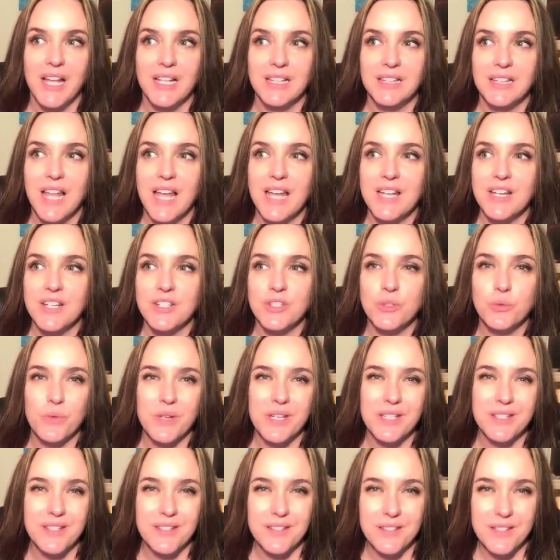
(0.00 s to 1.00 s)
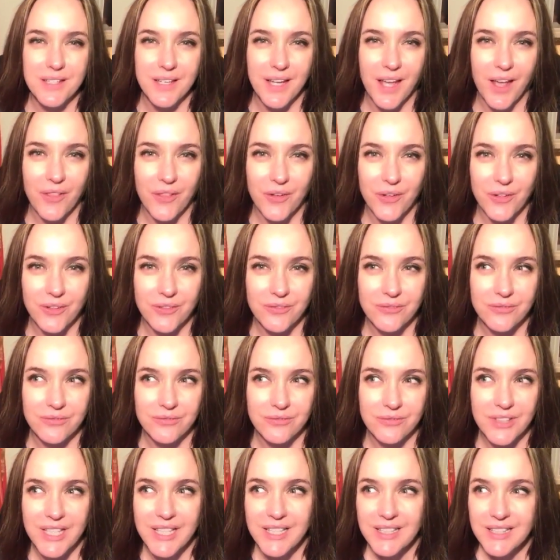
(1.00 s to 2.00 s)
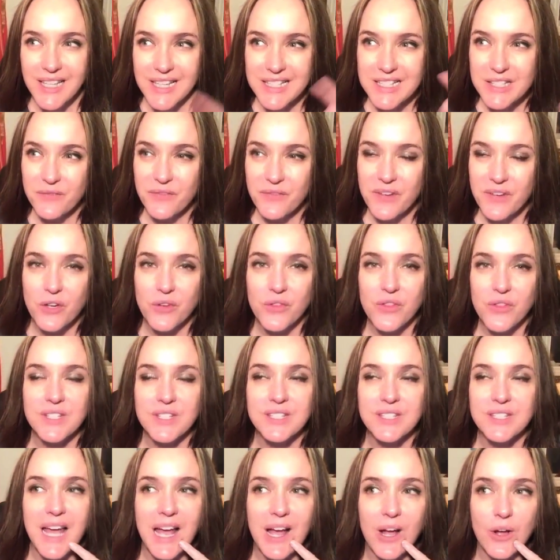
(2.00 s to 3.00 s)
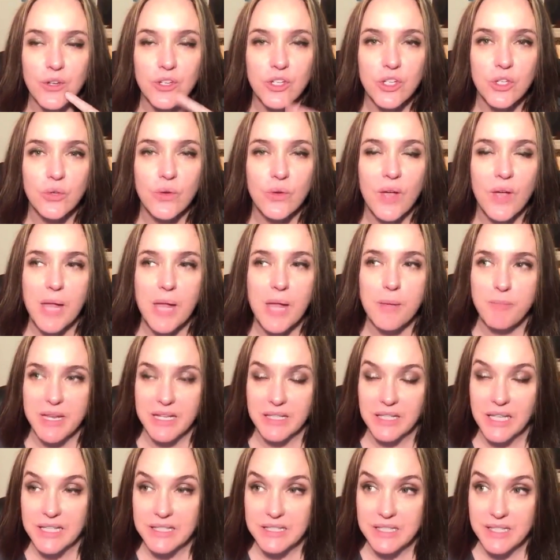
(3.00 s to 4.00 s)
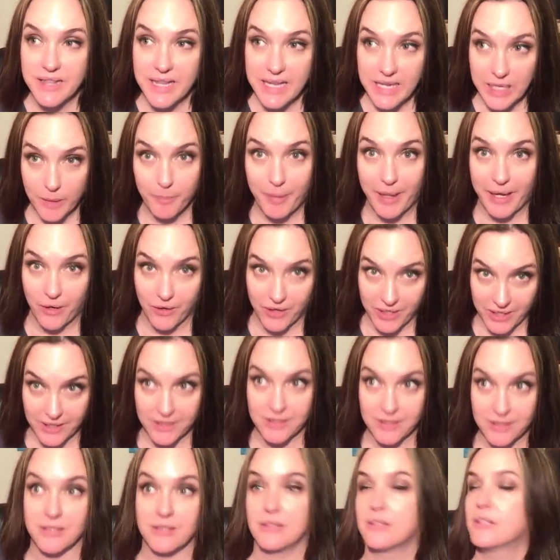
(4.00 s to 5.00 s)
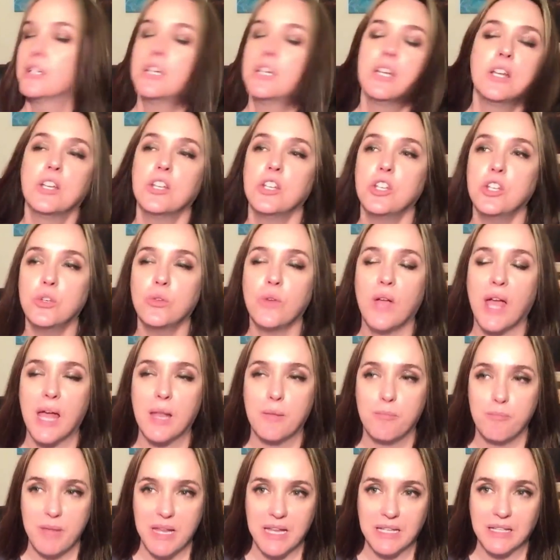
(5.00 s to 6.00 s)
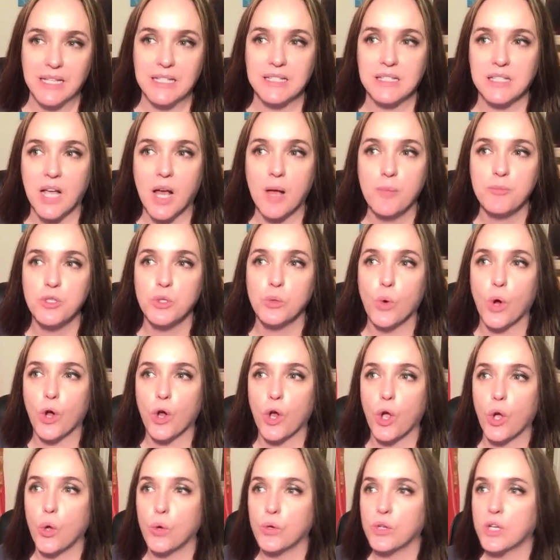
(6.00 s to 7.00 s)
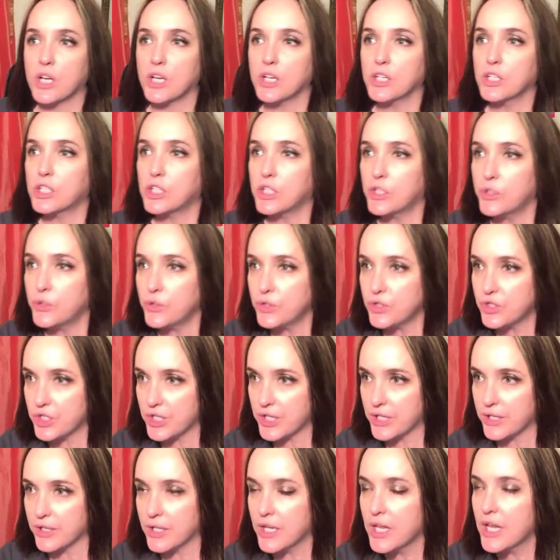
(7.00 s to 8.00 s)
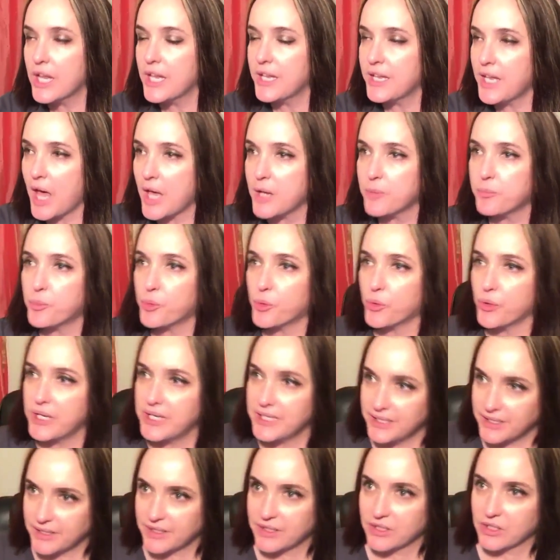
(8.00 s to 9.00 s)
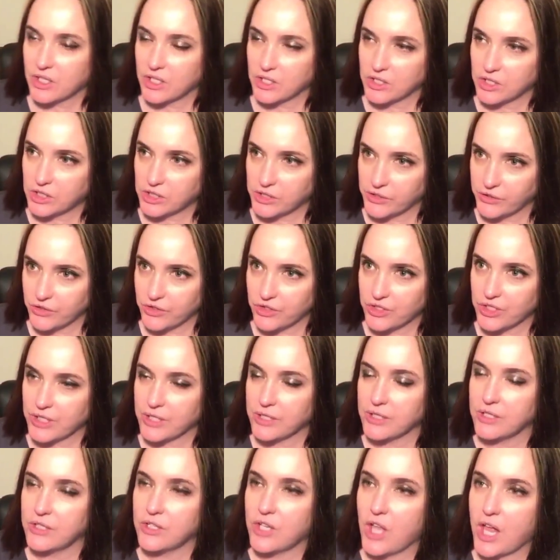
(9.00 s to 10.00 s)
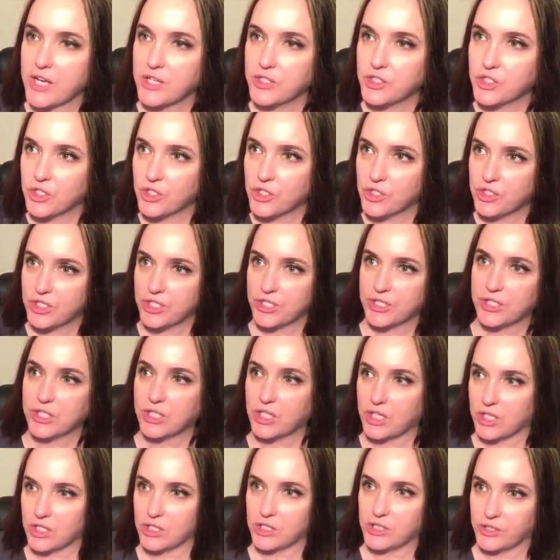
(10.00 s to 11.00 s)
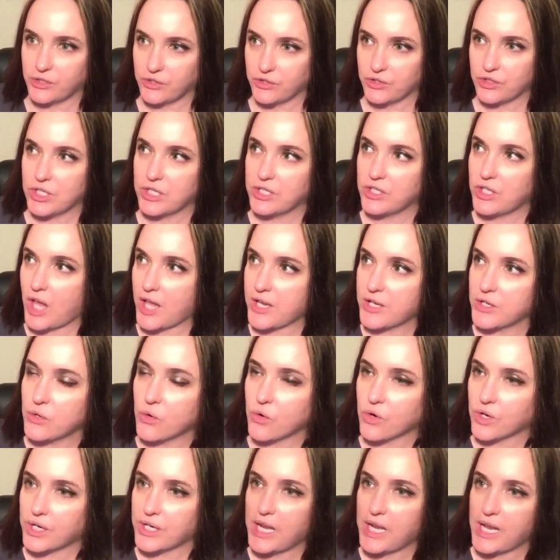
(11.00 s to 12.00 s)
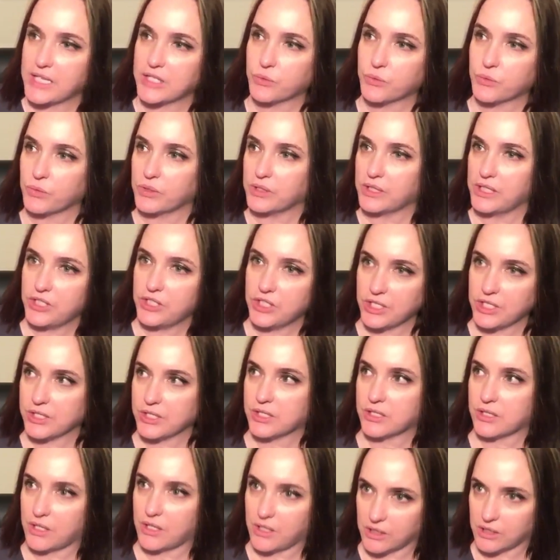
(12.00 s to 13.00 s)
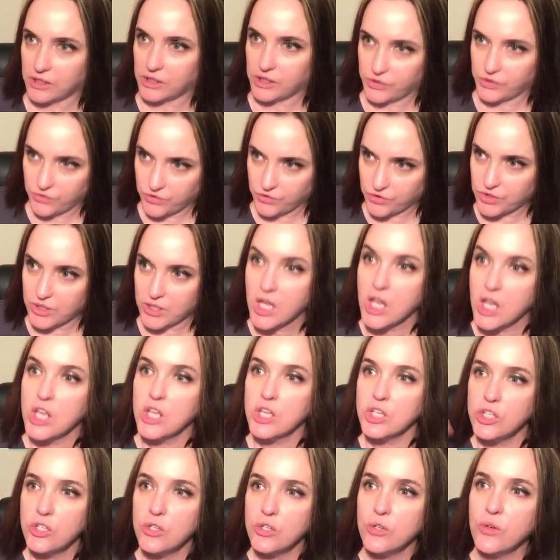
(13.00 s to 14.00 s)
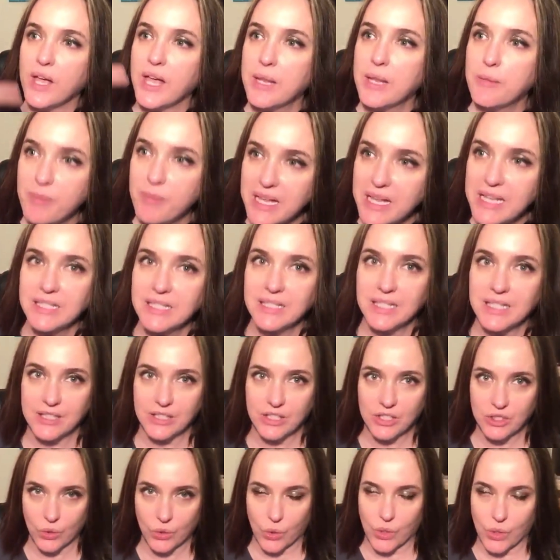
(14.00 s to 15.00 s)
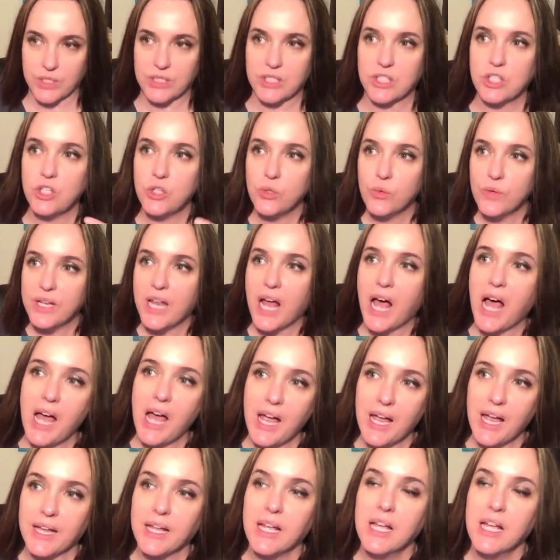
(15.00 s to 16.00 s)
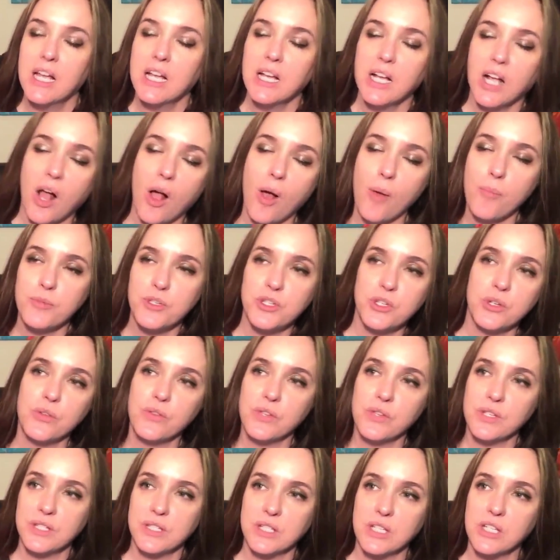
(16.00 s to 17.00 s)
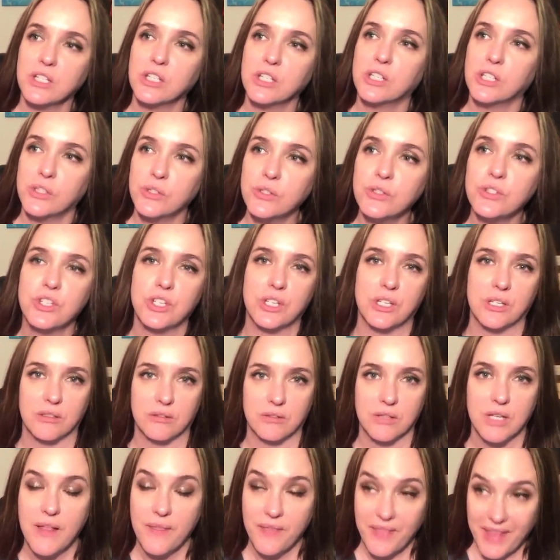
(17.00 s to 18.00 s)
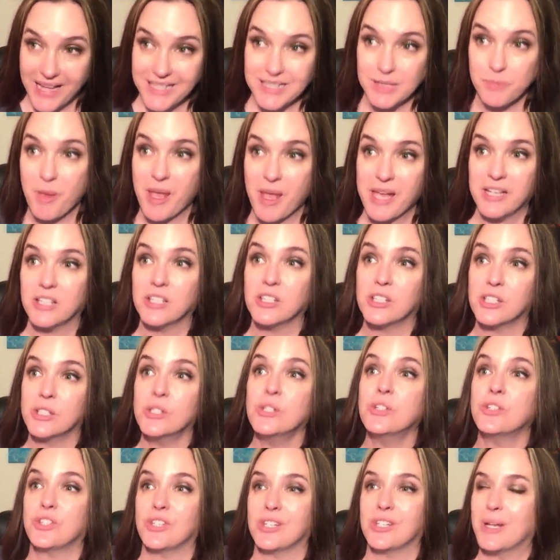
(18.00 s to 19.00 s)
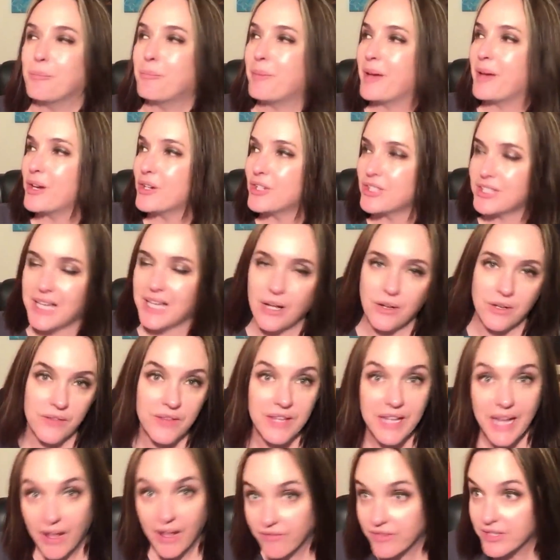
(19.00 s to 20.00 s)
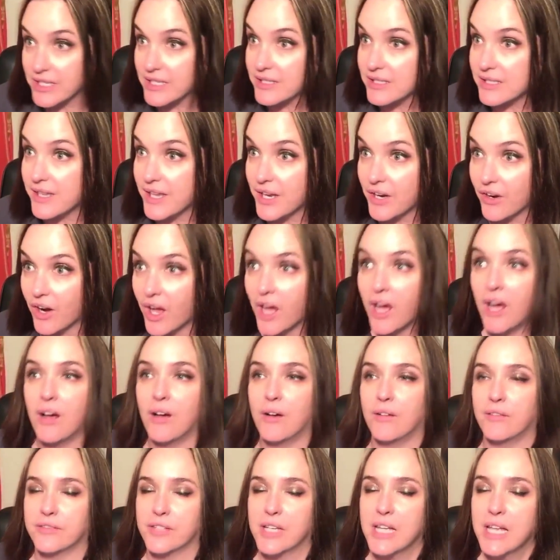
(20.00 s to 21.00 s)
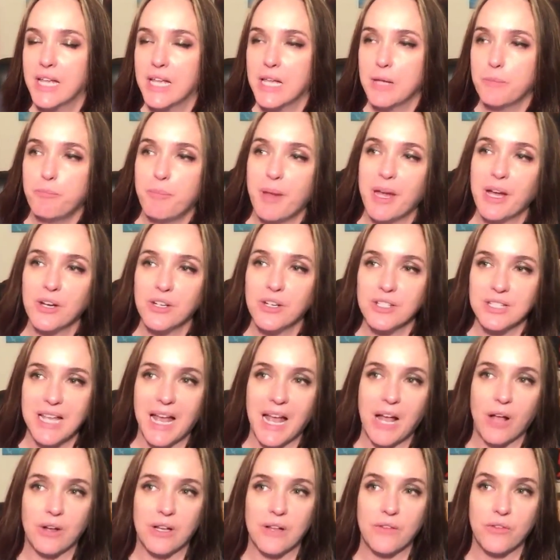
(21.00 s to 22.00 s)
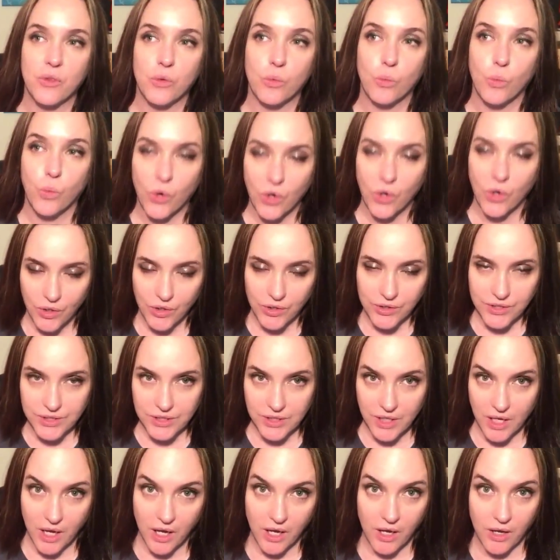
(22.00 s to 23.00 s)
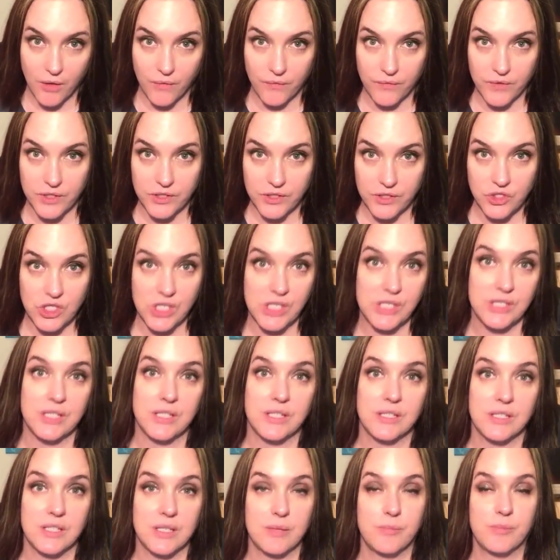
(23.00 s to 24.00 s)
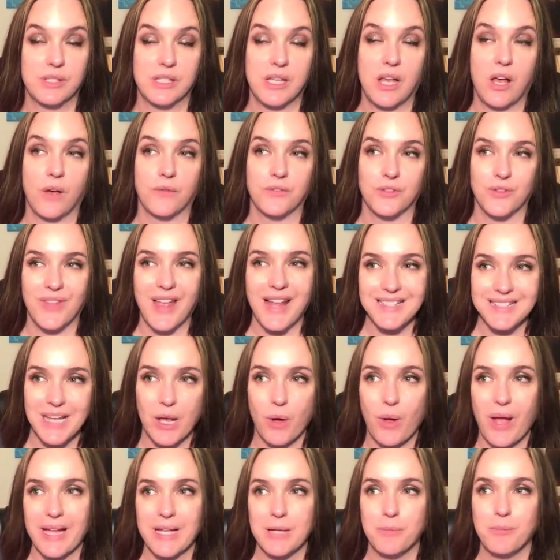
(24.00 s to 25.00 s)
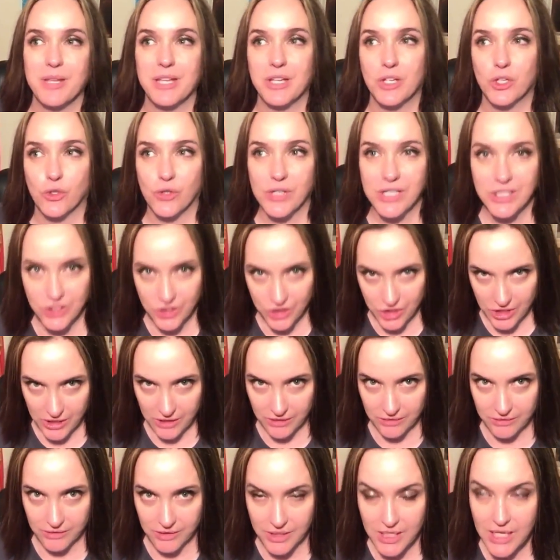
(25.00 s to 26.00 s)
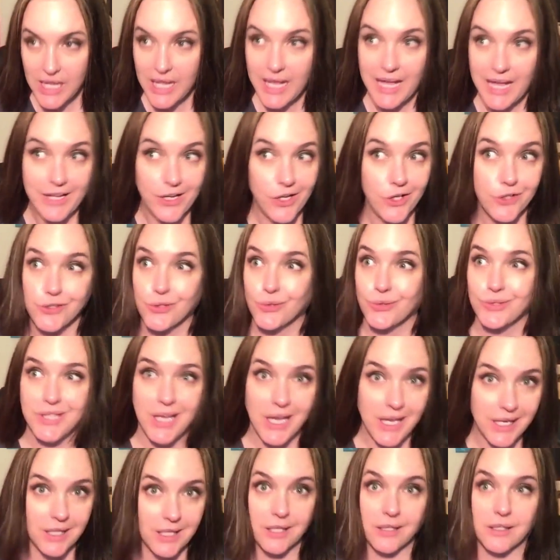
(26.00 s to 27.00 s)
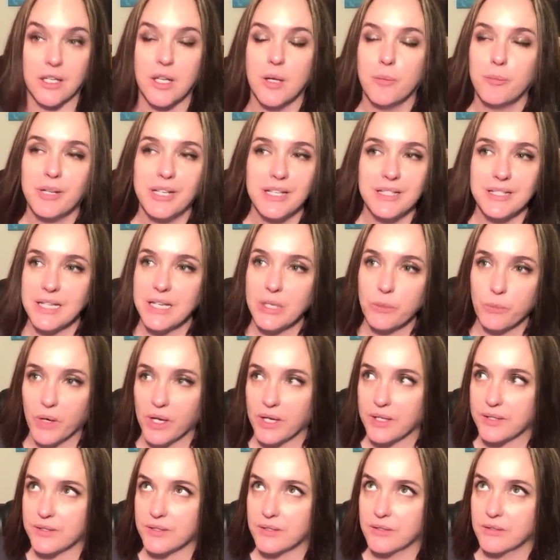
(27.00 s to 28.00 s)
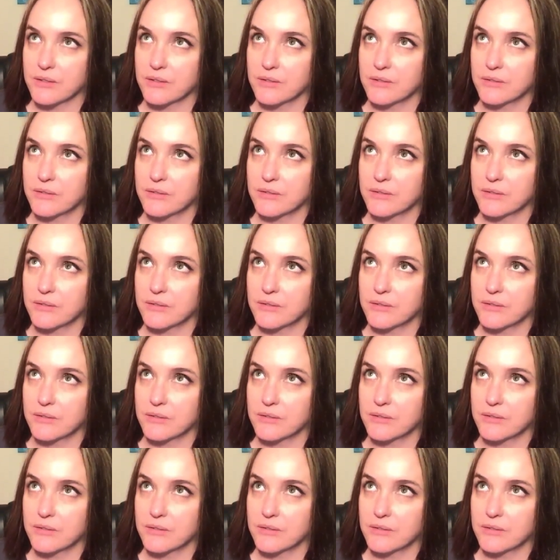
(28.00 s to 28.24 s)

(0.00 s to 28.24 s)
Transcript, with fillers: Let us reason together. Let's figure this out, you and me. Let's think about it you and me. Let's come to our own conclusion, not a priest's conclusion, not a church's conclusion, not an organized religion's conclusion. You and me, says Source, you and I come to this conclusion. That's my conclusion. It bears out in the evidence thereof, it bears out in the words of Jesus himself. So that's how I can be a Christian and also psychic, because he was.